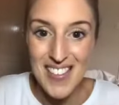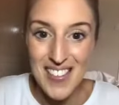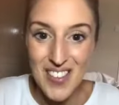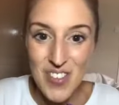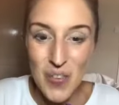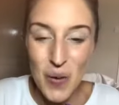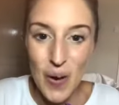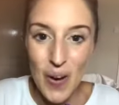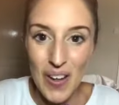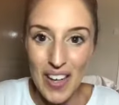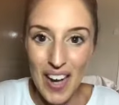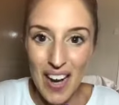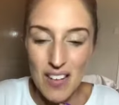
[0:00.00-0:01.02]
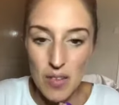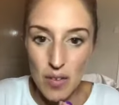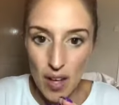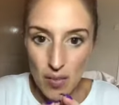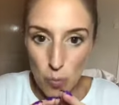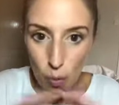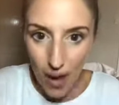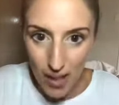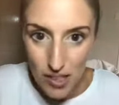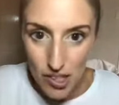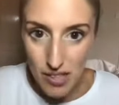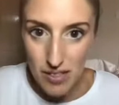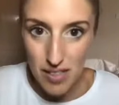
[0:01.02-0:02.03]
So you earn as wide
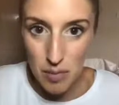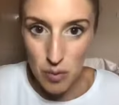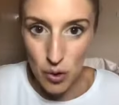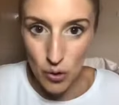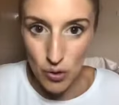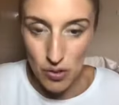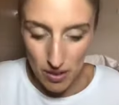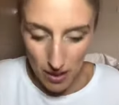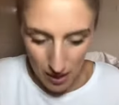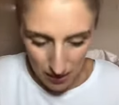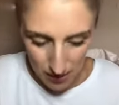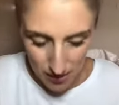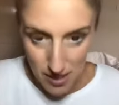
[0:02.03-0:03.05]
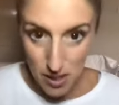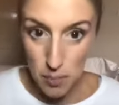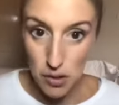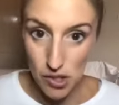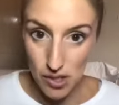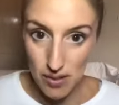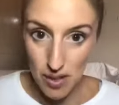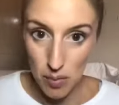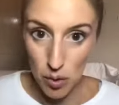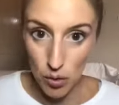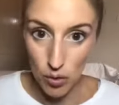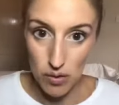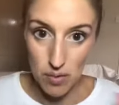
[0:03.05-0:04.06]
as your team goes and as deep as your team
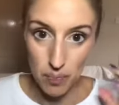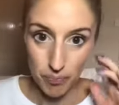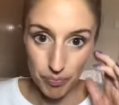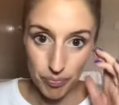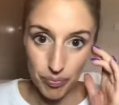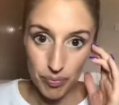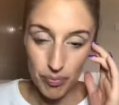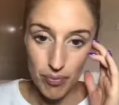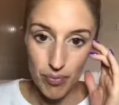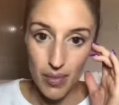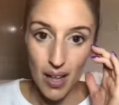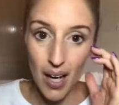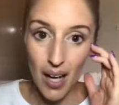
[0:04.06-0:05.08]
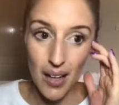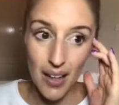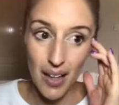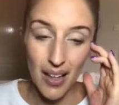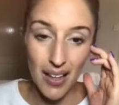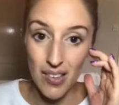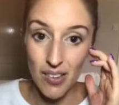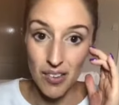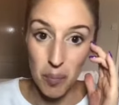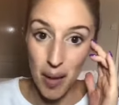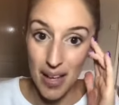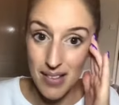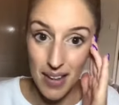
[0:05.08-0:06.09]
goes. And it doesn't
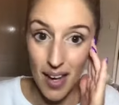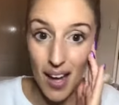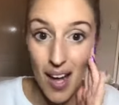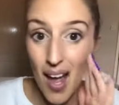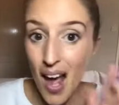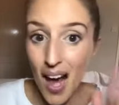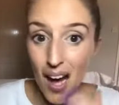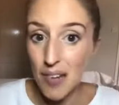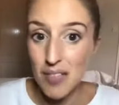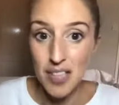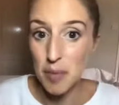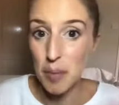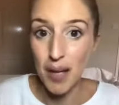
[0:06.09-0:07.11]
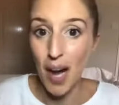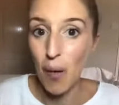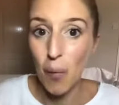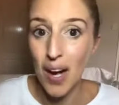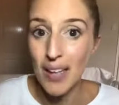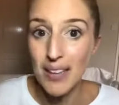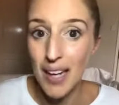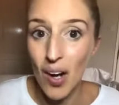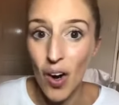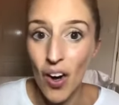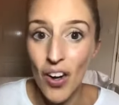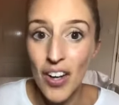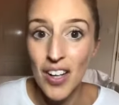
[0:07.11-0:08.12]
matter how deep and how wide they
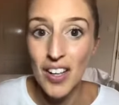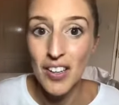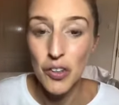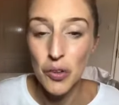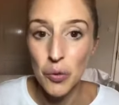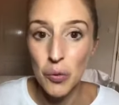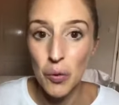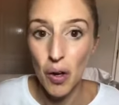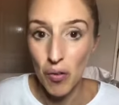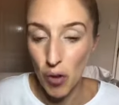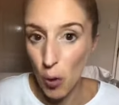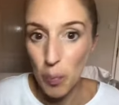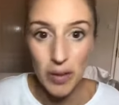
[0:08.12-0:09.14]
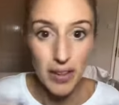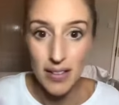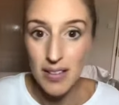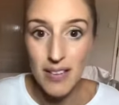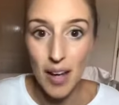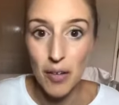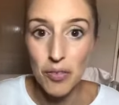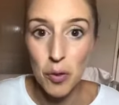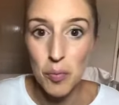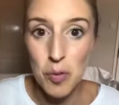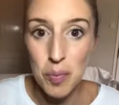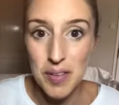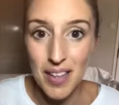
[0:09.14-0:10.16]
are, you are opening yourself up
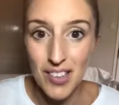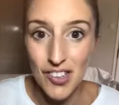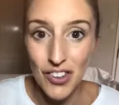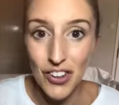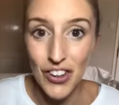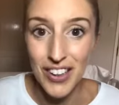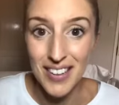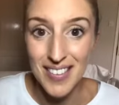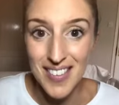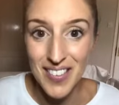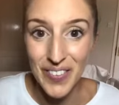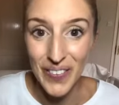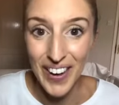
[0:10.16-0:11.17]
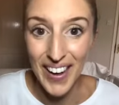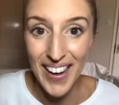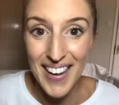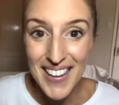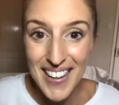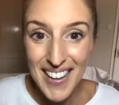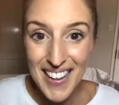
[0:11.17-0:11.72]
to potential earnings, okay?